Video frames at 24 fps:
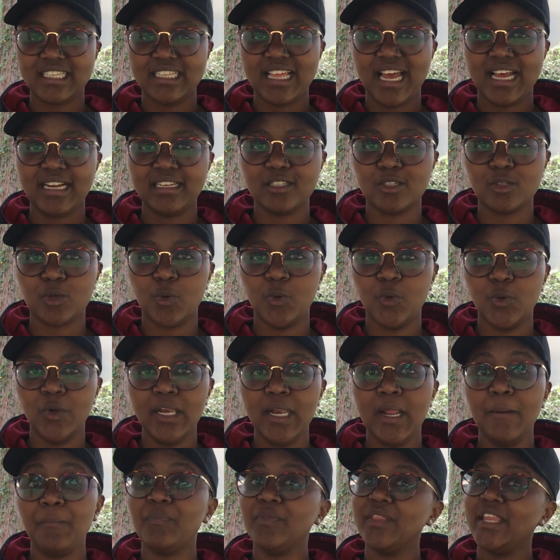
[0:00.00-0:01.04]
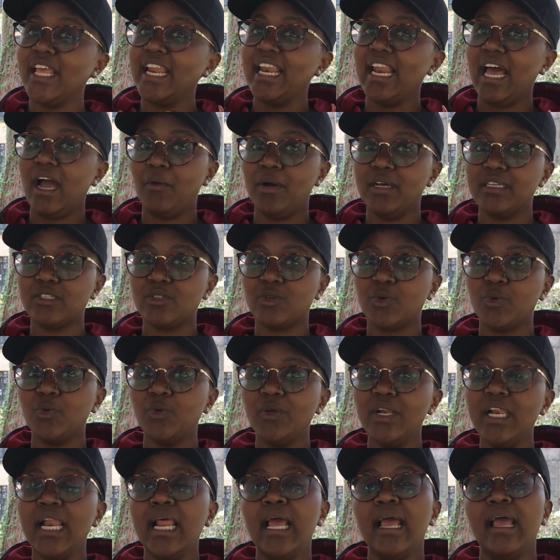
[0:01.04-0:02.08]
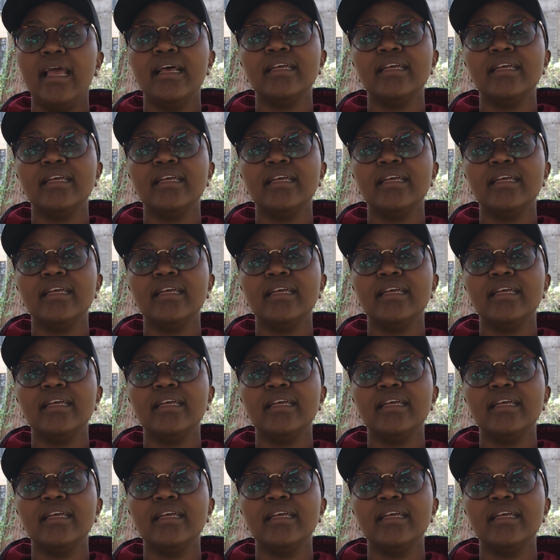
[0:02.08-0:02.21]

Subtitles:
that school, and then our school.